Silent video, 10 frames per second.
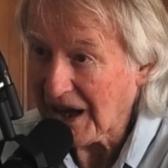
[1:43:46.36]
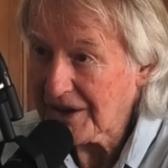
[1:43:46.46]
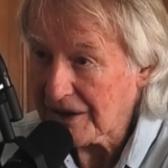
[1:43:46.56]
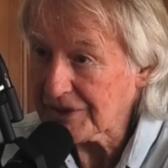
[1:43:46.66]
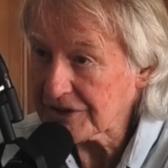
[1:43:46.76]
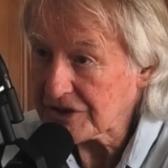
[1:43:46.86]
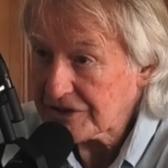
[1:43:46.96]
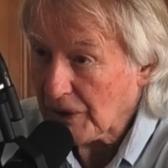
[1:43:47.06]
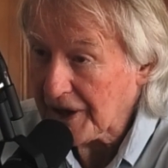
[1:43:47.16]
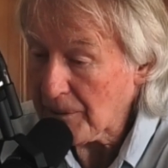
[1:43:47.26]
Oh yeah, this
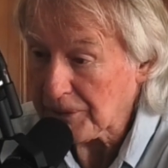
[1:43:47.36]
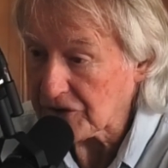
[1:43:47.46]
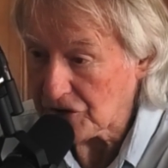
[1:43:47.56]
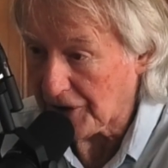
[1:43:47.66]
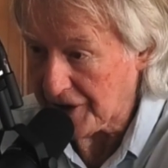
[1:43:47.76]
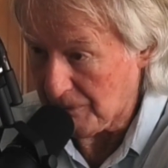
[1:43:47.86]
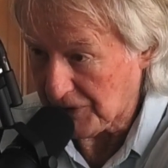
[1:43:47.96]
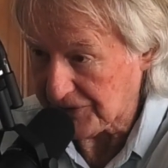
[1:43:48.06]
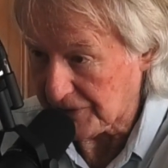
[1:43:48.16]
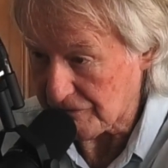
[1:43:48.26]
is what happened. John
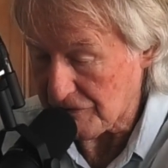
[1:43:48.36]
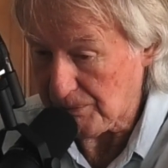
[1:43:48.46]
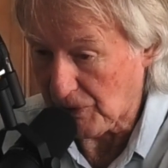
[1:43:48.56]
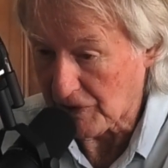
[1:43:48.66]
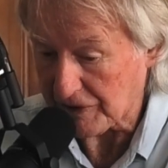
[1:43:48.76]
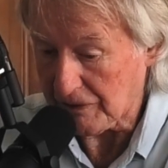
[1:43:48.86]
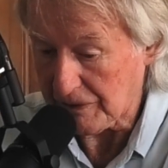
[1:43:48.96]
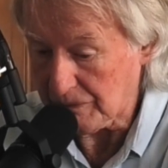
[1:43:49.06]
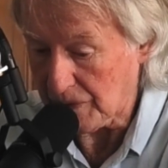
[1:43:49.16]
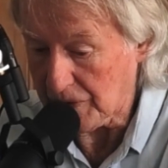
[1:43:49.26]
Hamilton, the
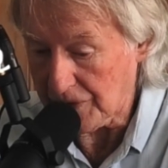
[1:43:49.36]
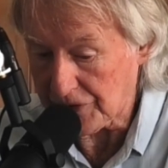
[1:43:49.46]
reporter, and uh,